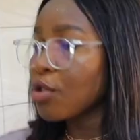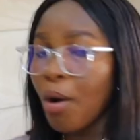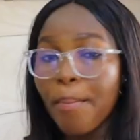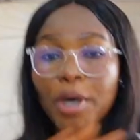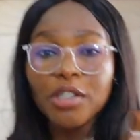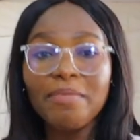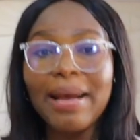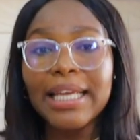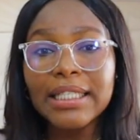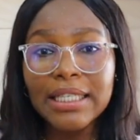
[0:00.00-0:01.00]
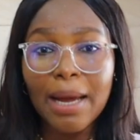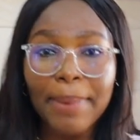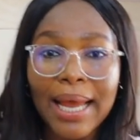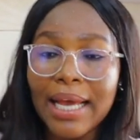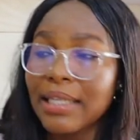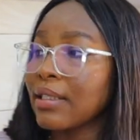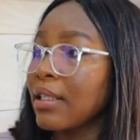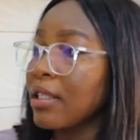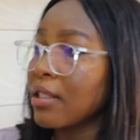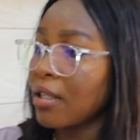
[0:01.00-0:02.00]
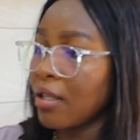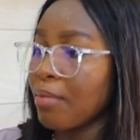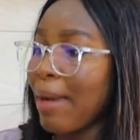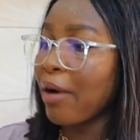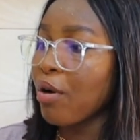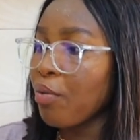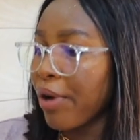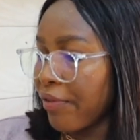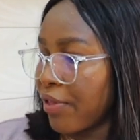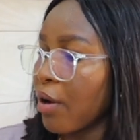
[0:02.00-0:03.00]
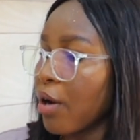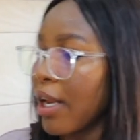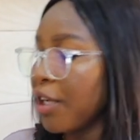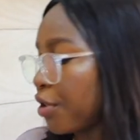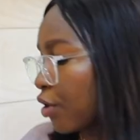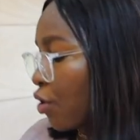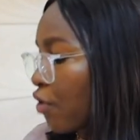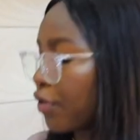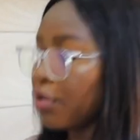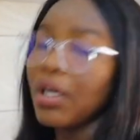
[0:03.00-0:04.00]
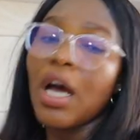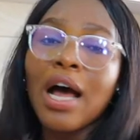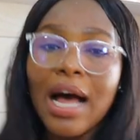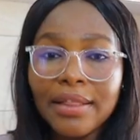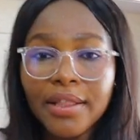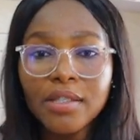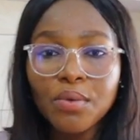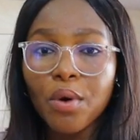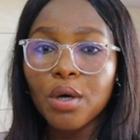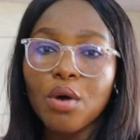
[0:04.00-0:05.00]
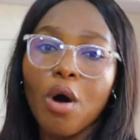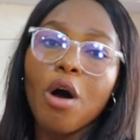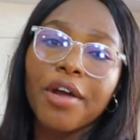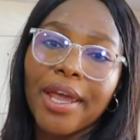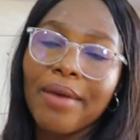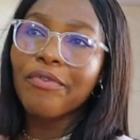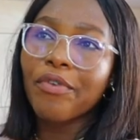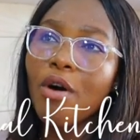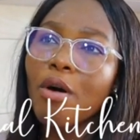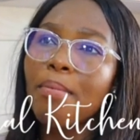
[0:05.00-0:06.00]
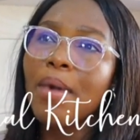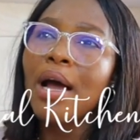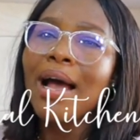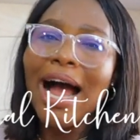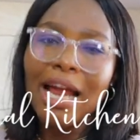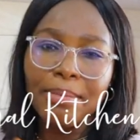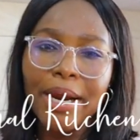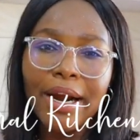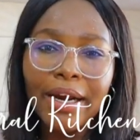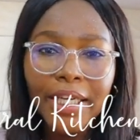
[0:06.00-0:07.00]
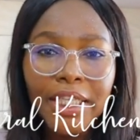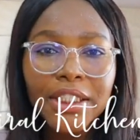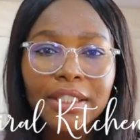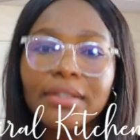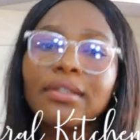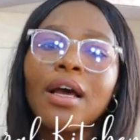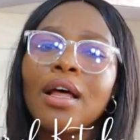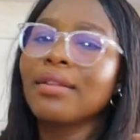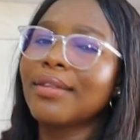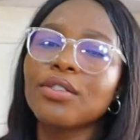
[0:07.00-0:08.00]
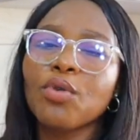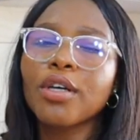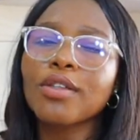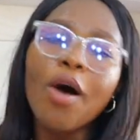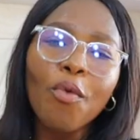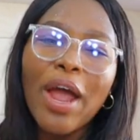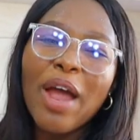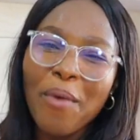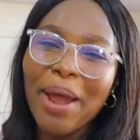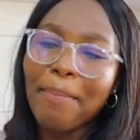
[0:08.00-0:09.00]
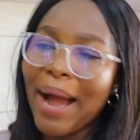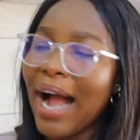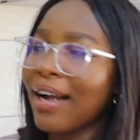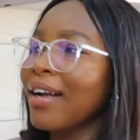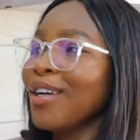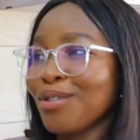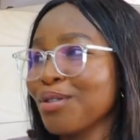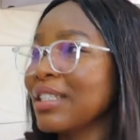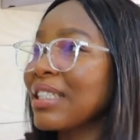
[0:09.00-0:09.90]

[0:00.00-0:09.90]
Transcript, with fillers: so most of my kitchen appliances the microwave the electric oven and this one all came from admiral kitchen this was way way back so